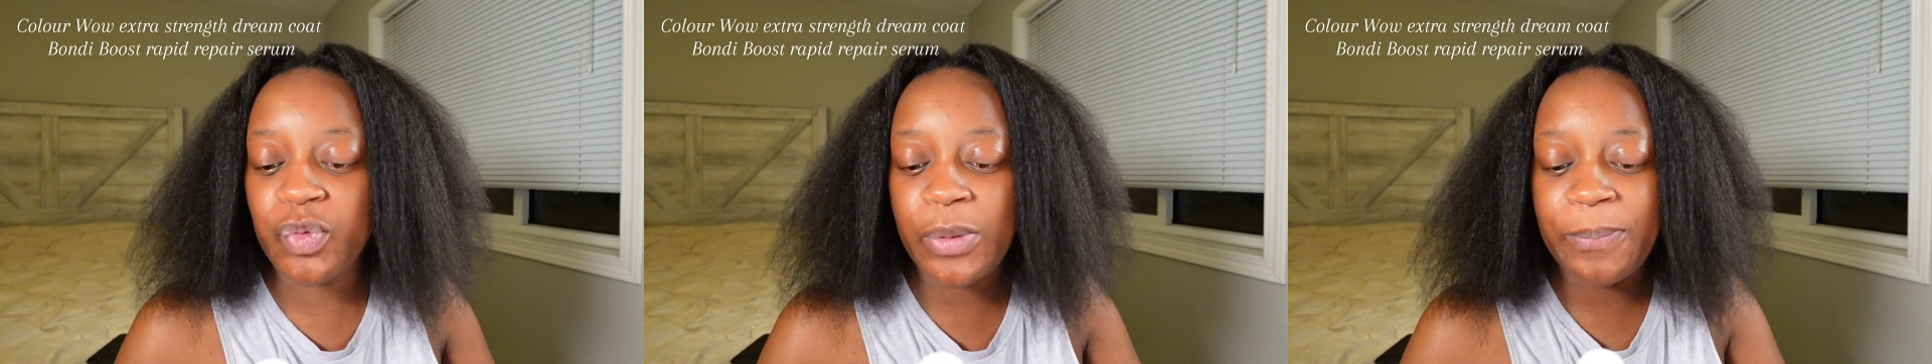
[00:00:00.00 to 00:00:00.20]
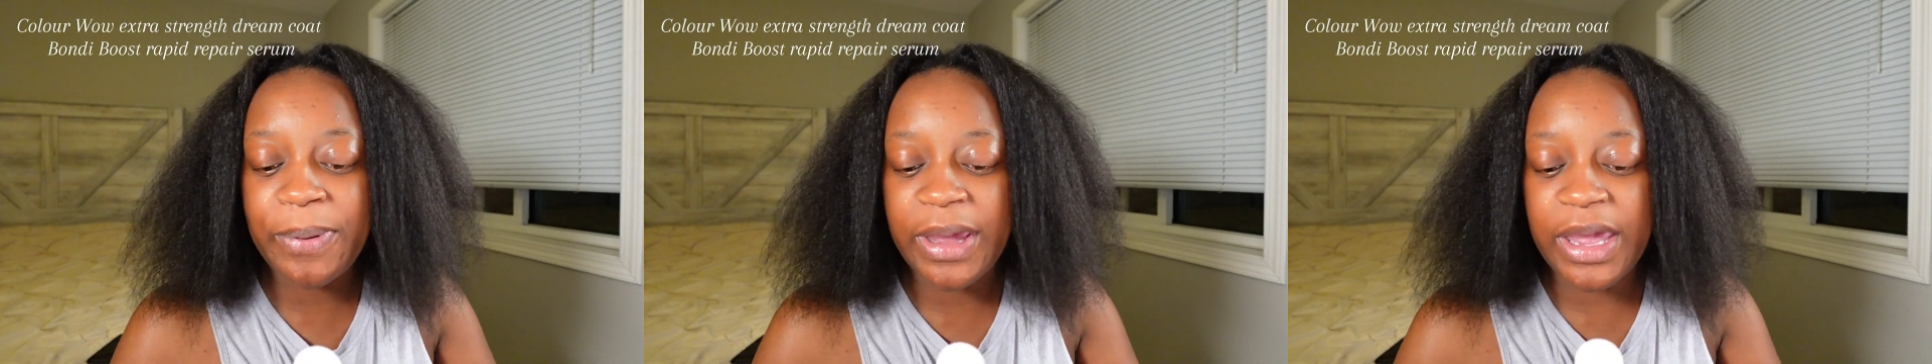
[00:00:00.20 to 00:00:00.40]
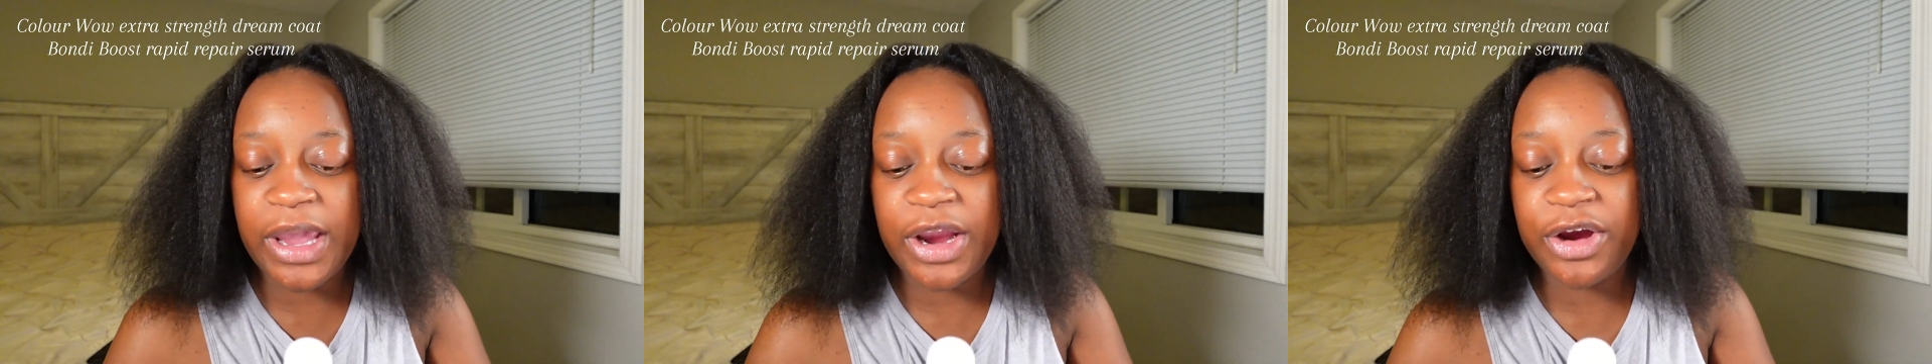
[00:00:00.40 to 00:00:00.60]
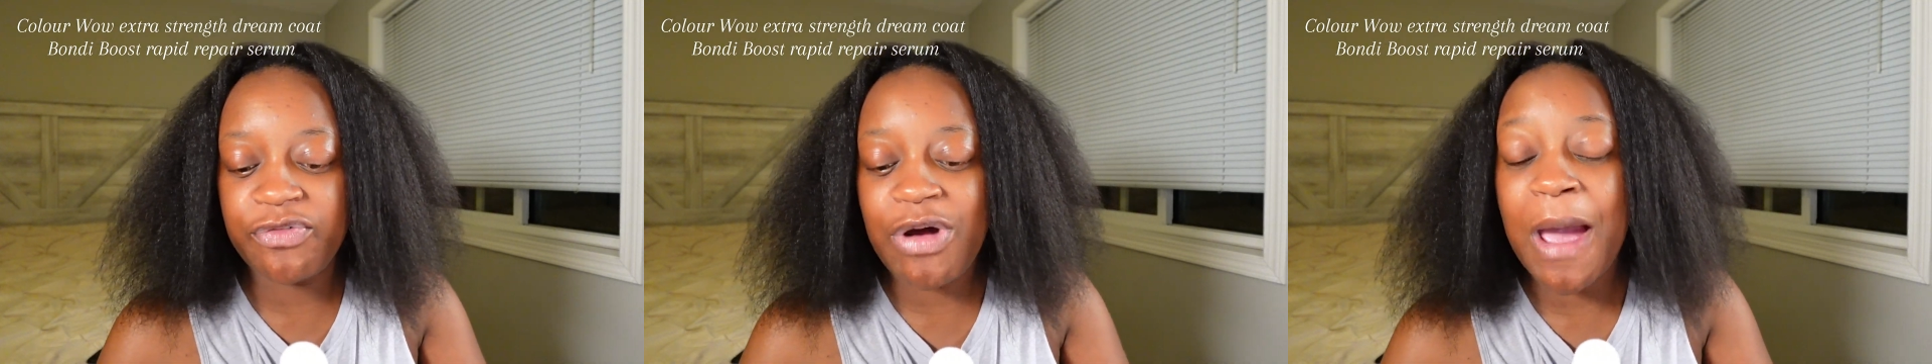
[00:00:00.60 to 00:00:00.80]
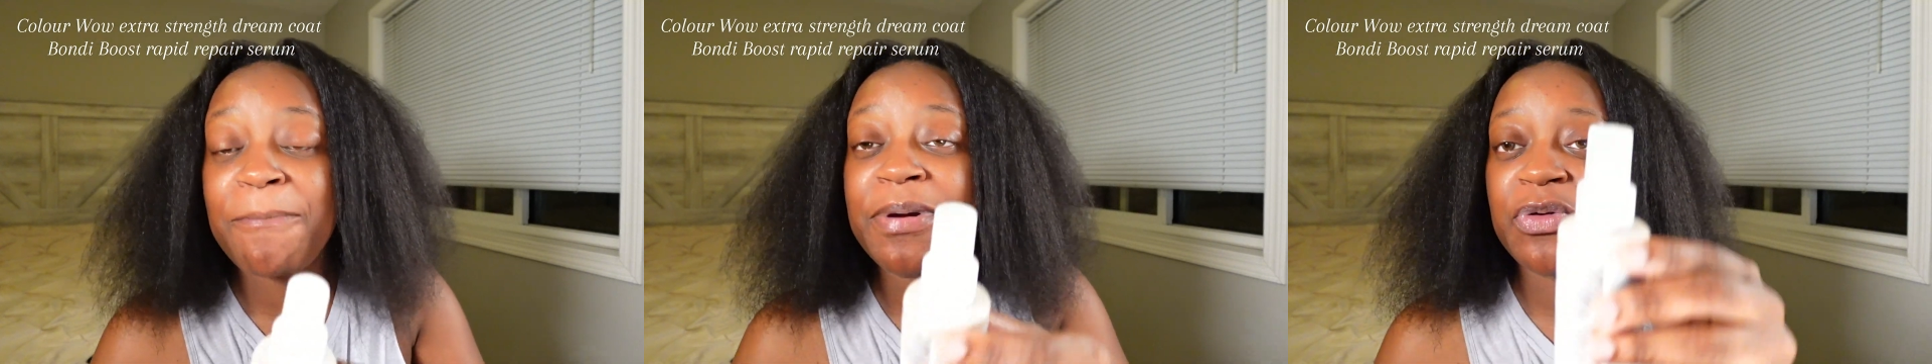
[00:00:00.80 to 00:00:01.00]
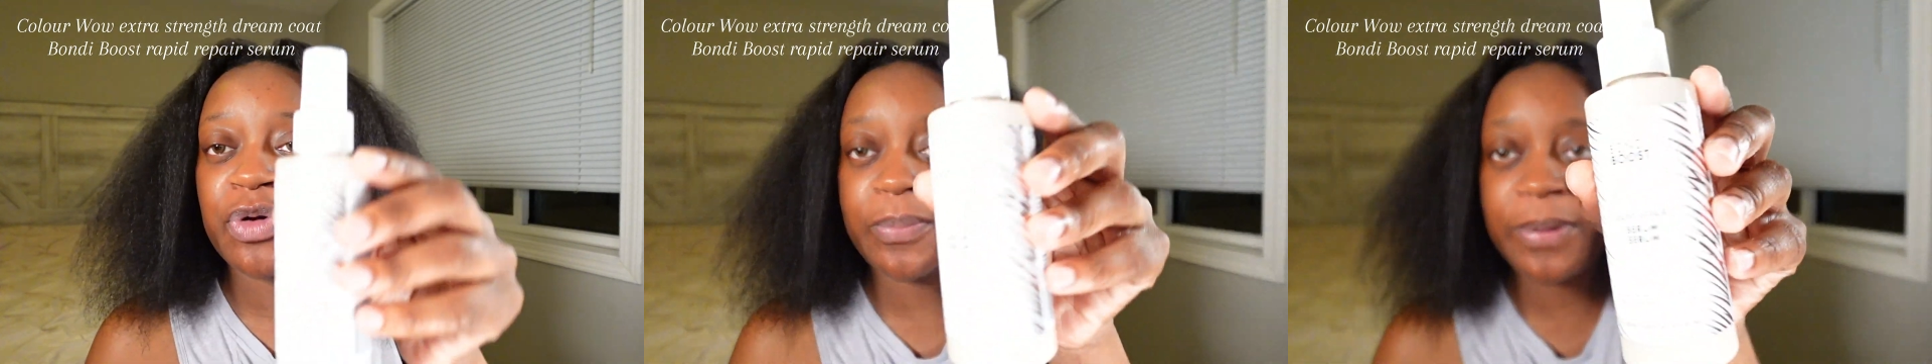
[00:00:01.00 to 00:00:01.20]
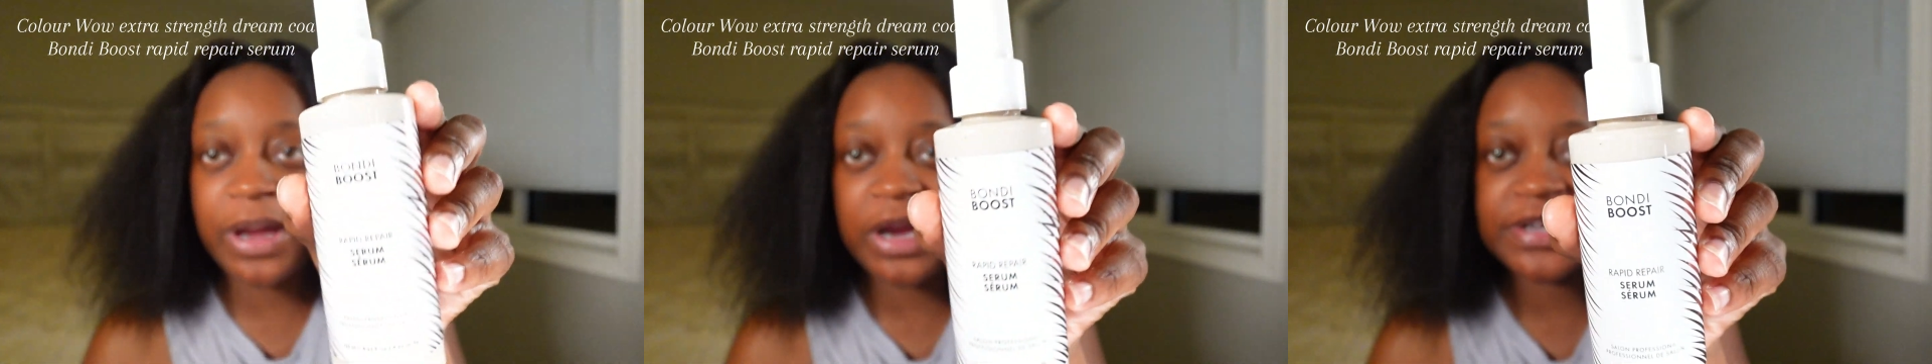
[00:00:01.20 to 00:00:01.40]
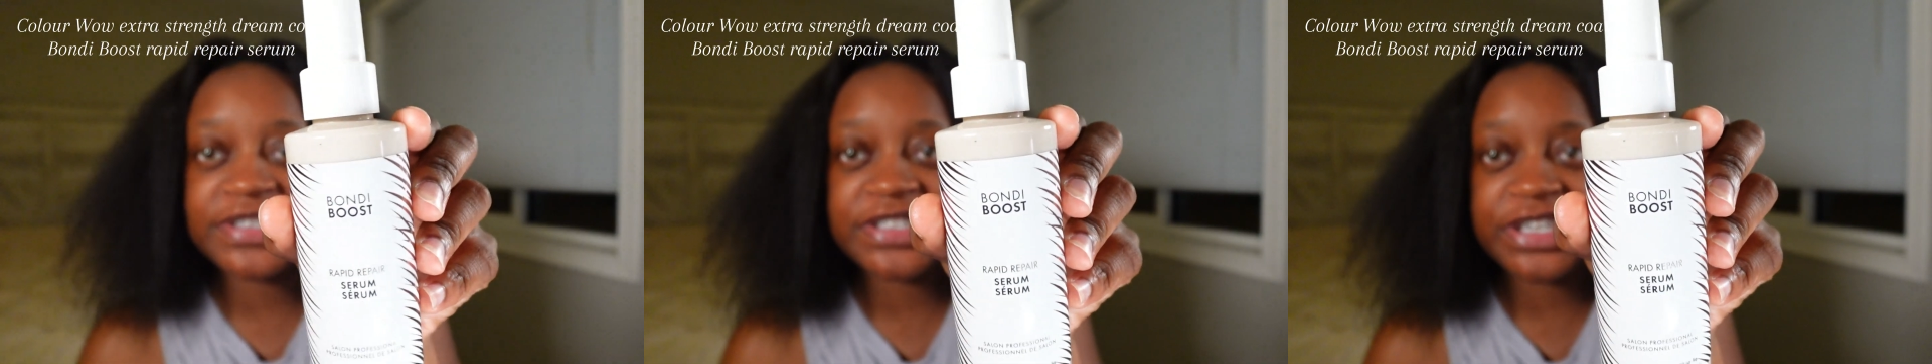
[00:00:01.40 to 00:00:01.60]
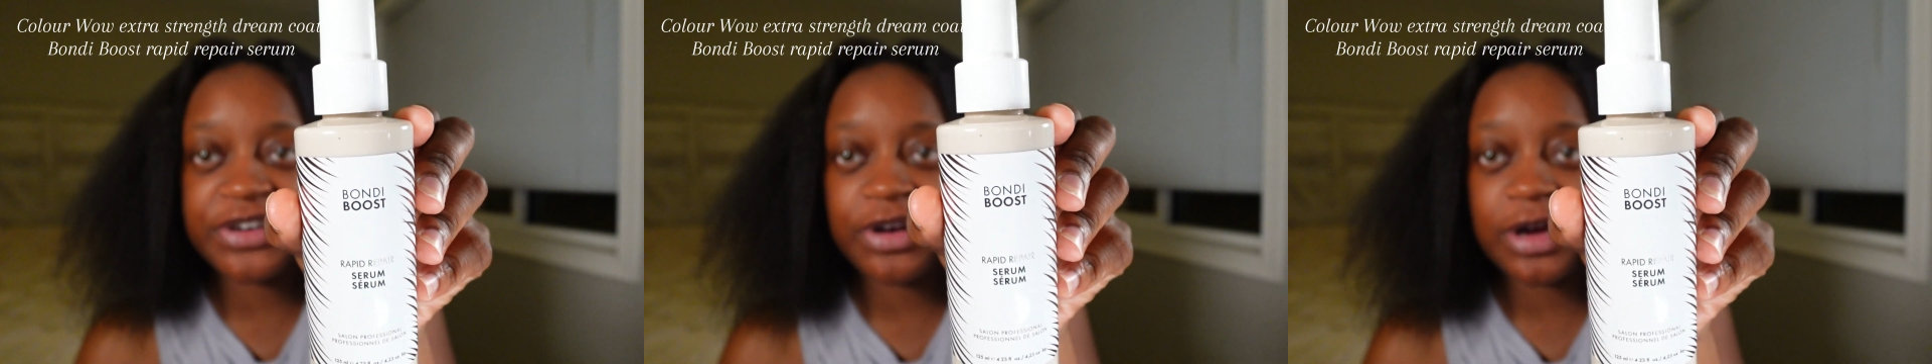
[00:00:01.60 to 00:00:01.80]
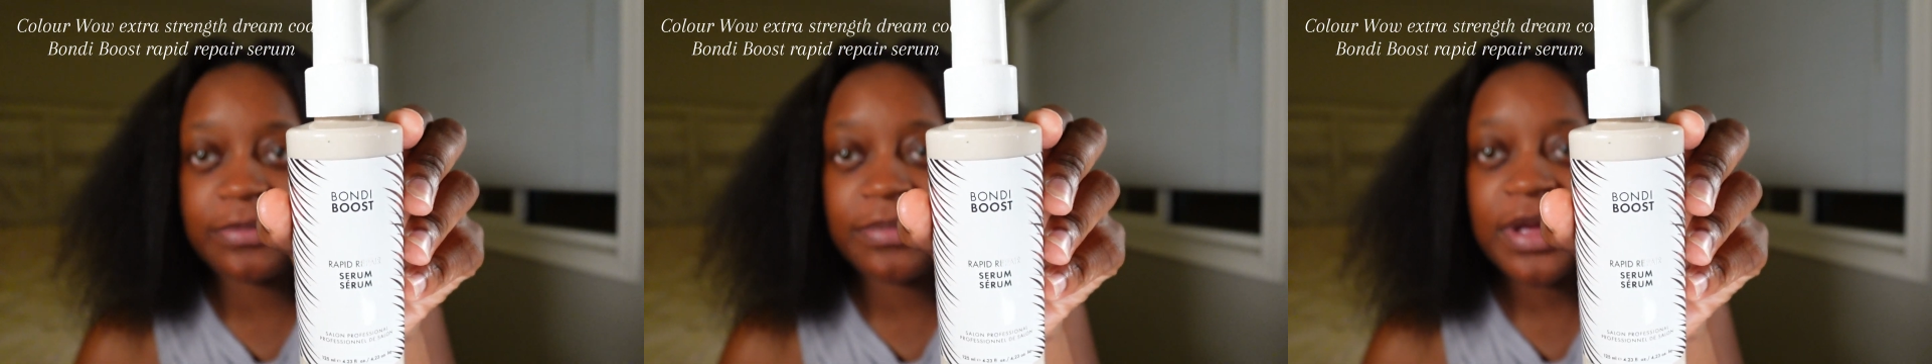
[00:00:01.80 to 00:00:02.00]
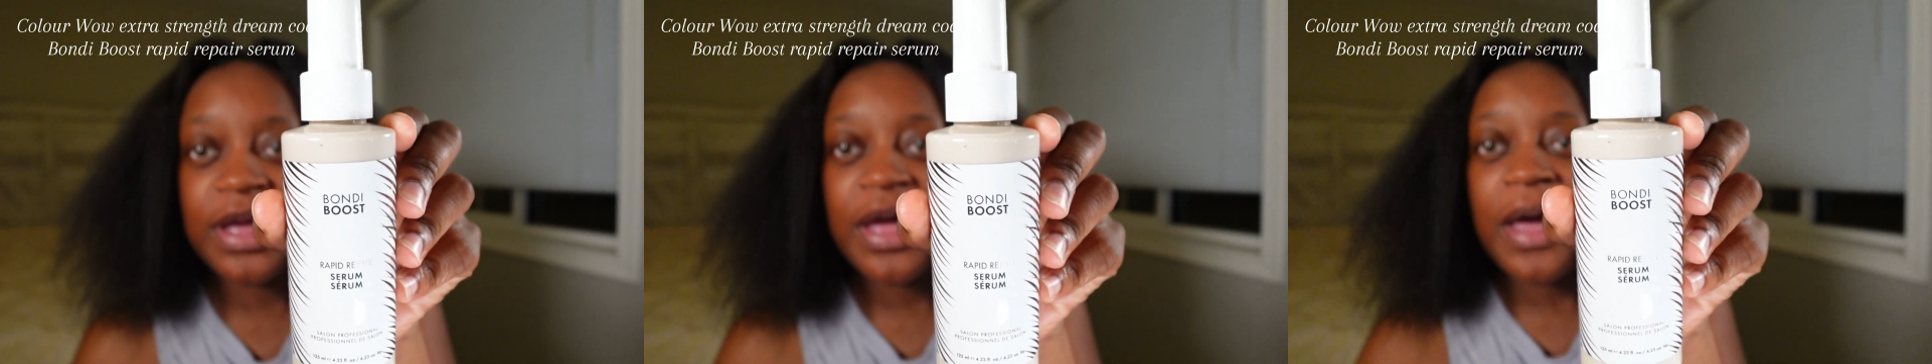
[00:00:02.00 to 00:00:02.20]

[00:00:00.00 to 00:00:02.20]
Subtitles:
Rapid Repair Serum.